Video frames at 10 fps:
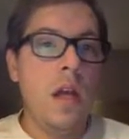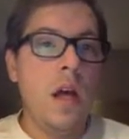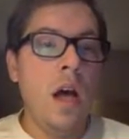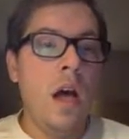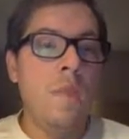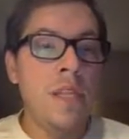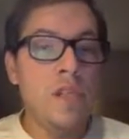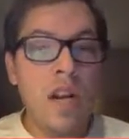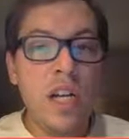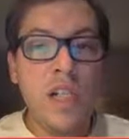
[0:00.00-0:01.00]
My
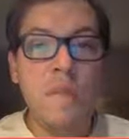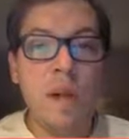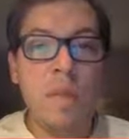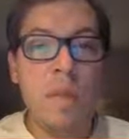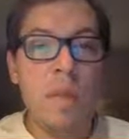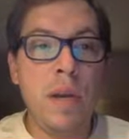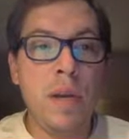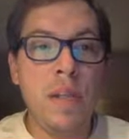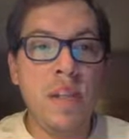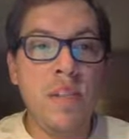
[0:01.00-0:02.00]
strategies for
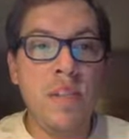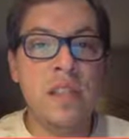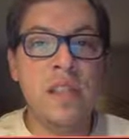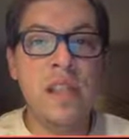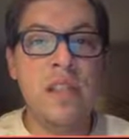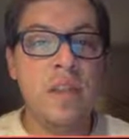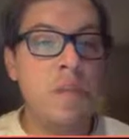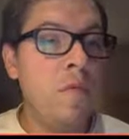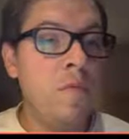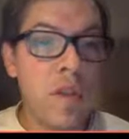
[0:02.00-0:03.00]
implementing this is
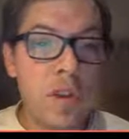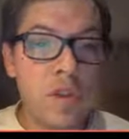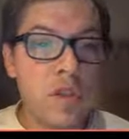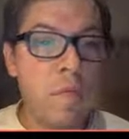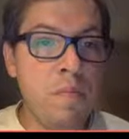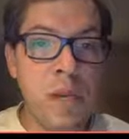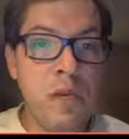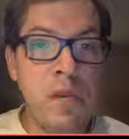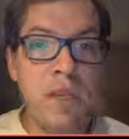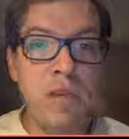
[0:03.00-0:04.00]
to first meet
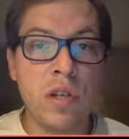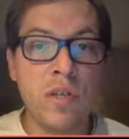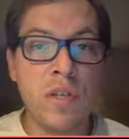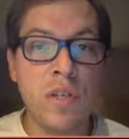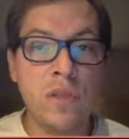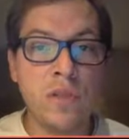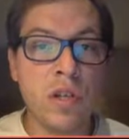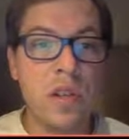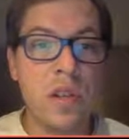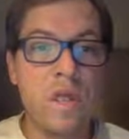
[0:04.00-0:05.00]
with district officials
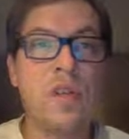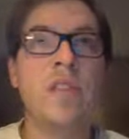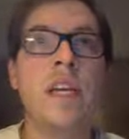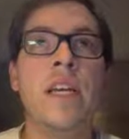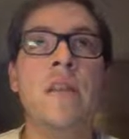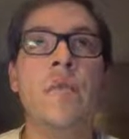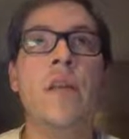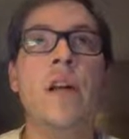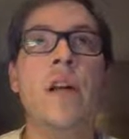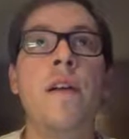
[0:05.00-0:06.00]
first thing in the
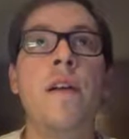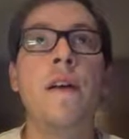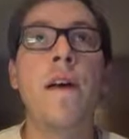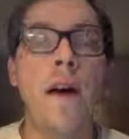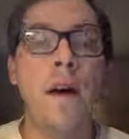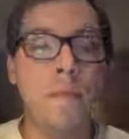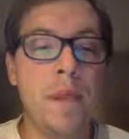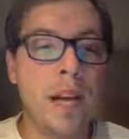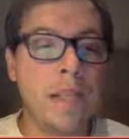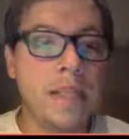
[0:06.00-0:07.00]
morning the
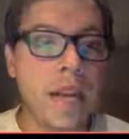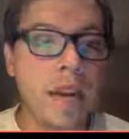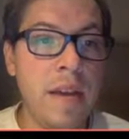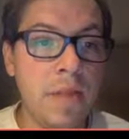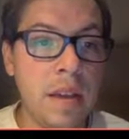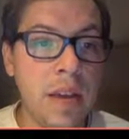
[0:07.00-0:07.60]
next day.